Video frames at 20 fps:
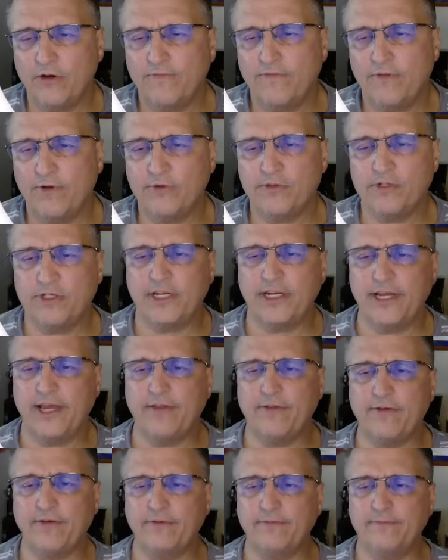those
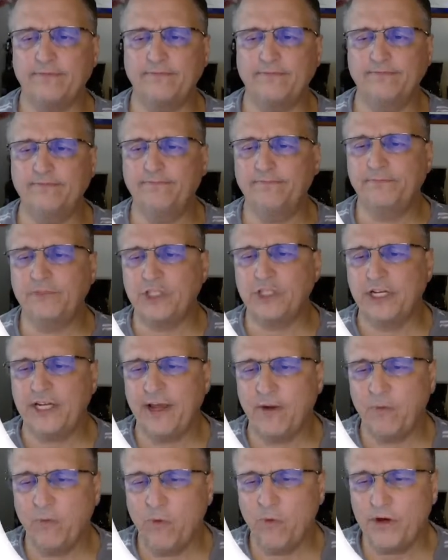together to
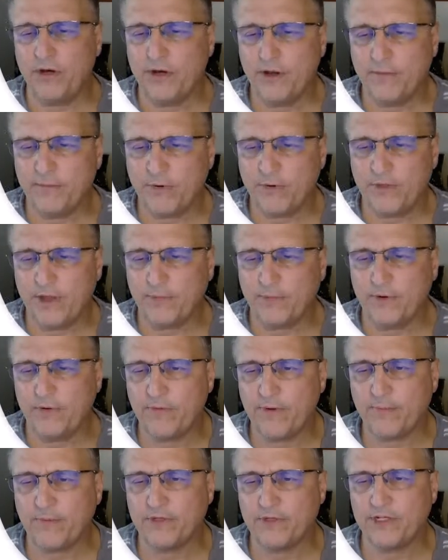get one number that would
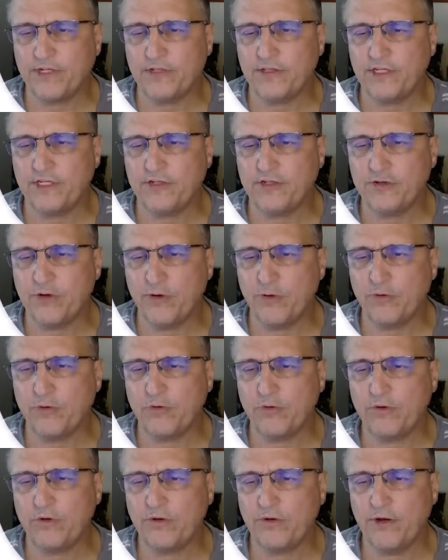represent the
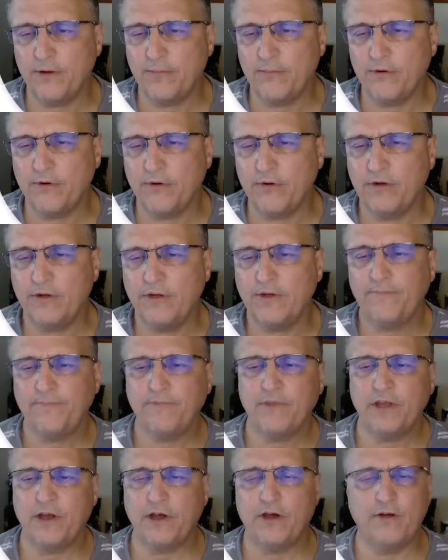total number
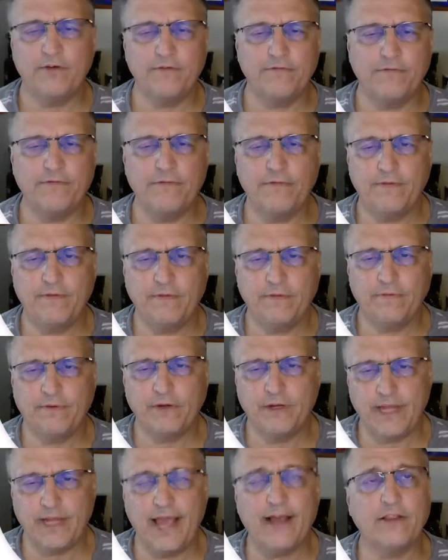of
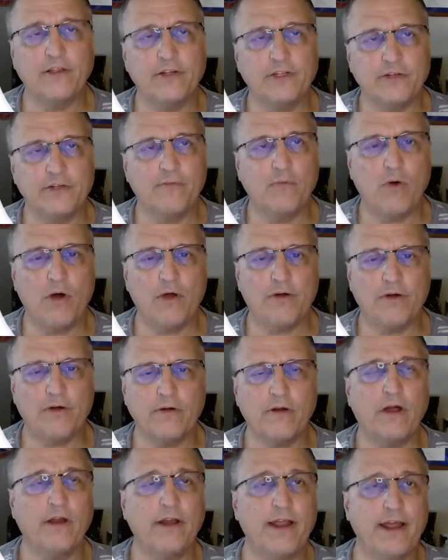gallons of
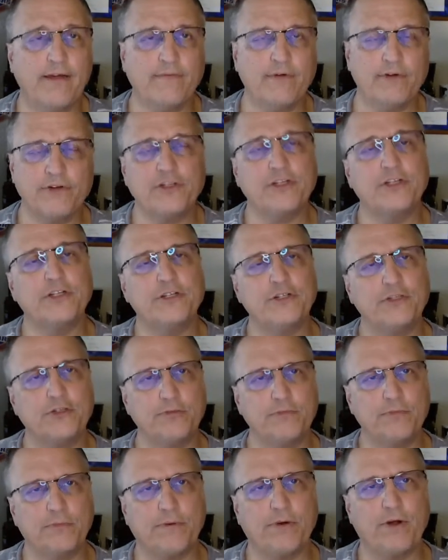water on average
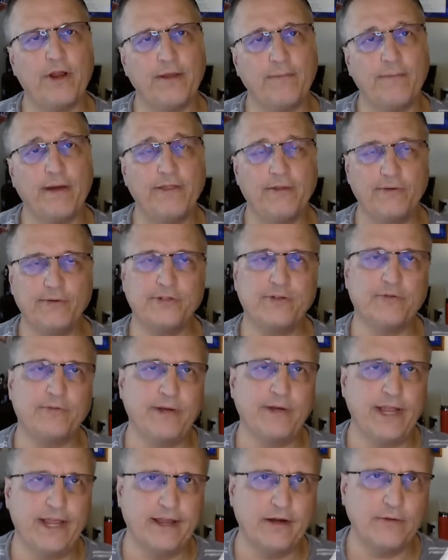consumed per day by those
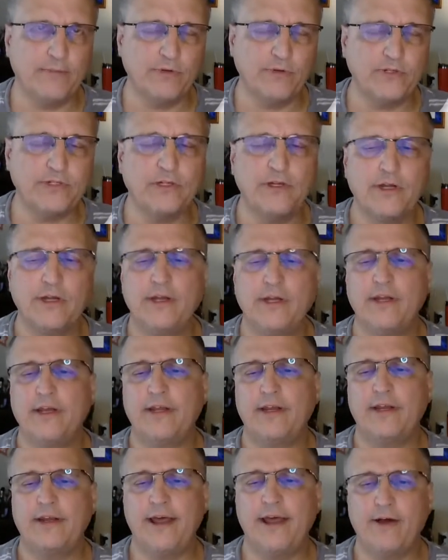three animals.
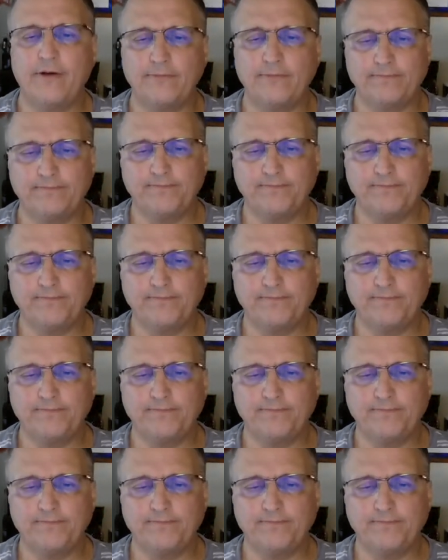Now,